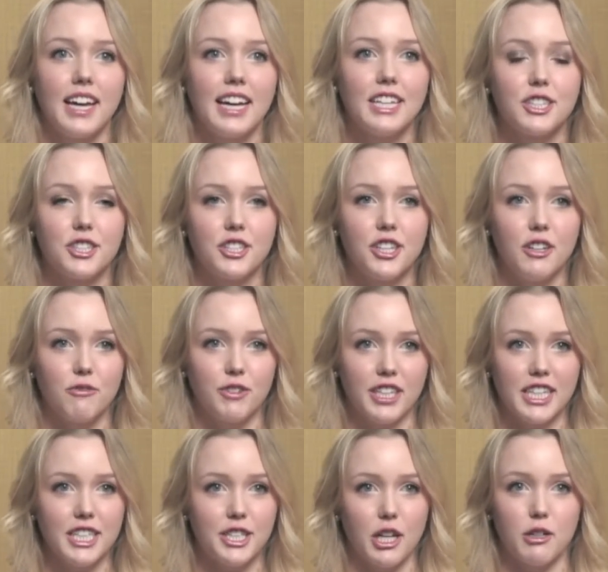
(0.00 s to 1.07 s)
it's
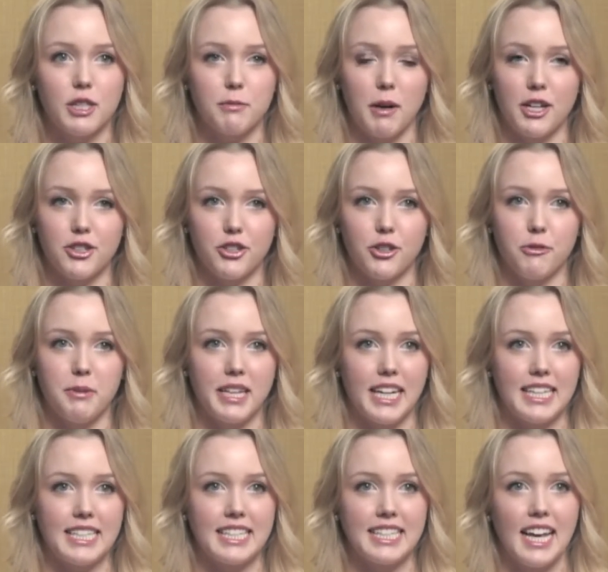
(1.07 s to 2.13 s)
really so special
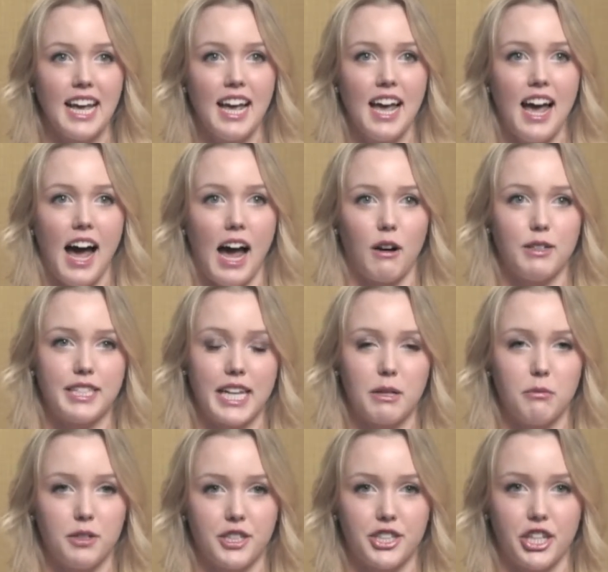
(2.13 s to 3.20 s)
because I was
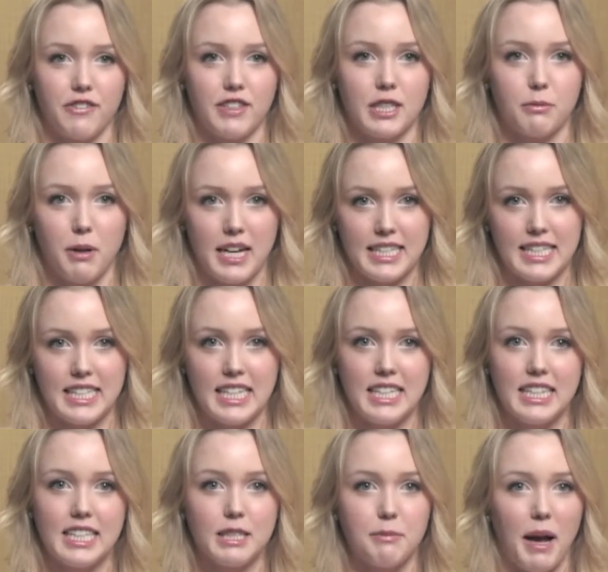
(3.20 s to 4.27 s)
able to serve as
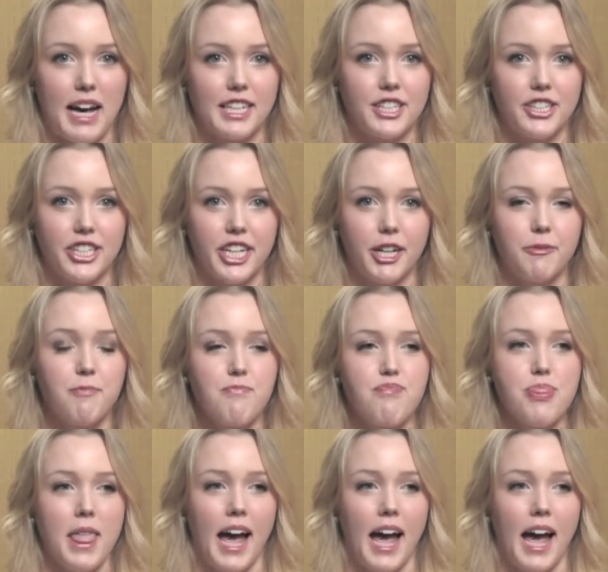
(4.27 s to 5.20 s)
president this past year.